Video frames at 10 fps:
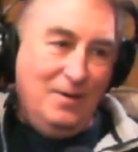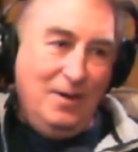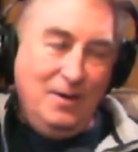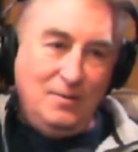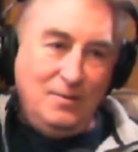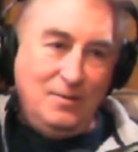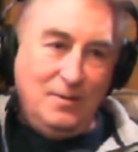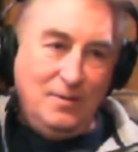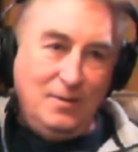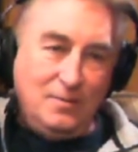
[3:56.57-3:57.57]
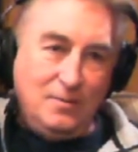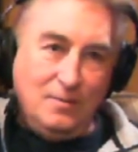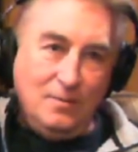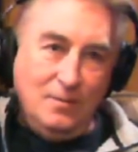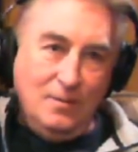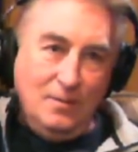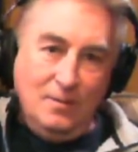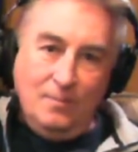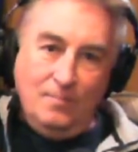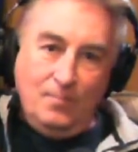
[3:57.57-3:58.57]
And uh,
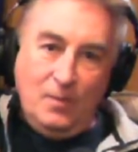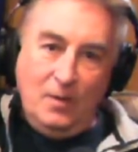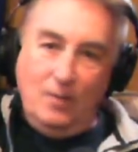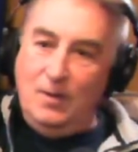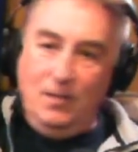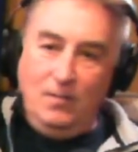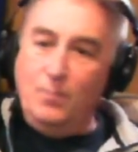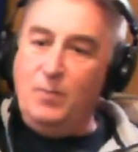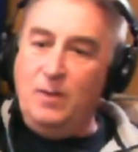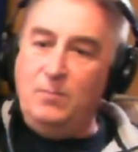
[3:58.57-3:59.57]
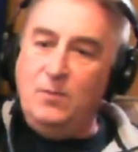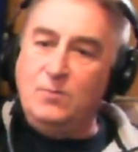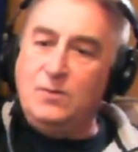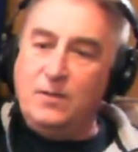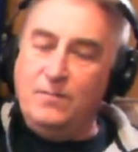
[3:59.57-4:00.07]
I went, I want to play music.